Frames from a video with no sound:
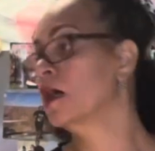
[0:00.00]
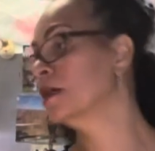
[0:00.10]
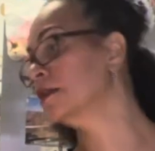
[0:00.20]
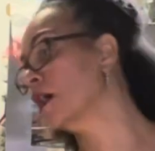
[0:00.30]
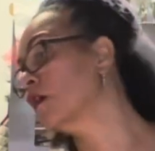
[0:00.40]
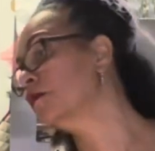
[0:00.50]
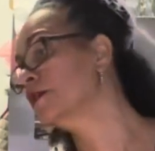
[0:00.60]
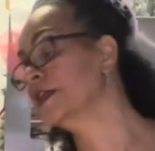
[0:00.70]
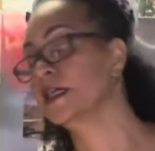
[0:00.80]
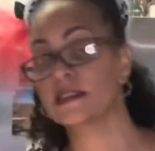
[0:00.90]
don't
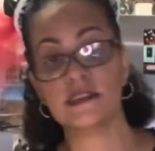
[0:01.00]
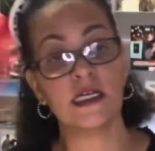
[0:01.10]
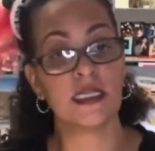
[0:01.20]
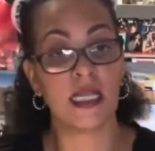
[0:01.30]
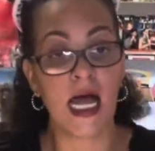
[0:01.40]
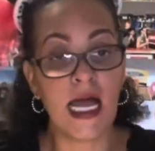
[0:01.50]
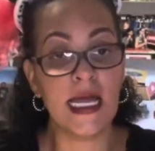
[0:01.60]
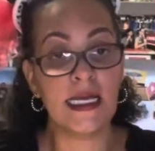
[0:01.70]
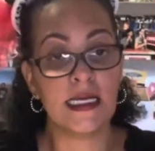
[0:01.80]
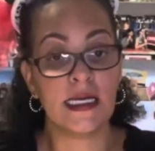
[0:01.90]
forget to
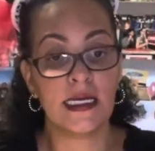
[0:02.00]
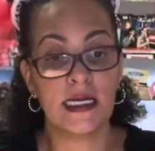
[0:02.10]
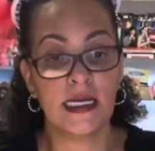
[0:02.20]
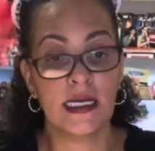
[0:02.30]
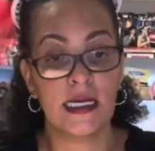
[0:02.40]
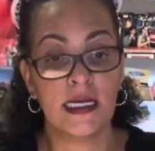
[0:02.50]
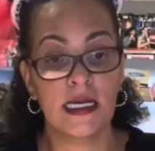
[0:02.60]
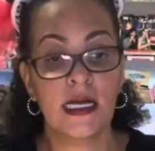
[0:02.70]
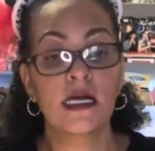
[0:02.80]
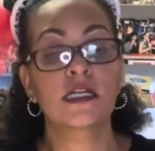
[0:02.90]
like,
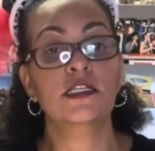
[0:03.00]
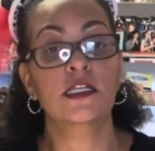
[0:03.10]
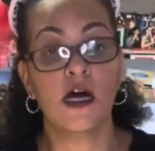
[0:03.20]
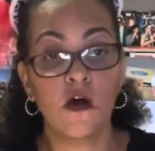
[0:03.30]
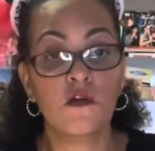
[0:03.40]
don't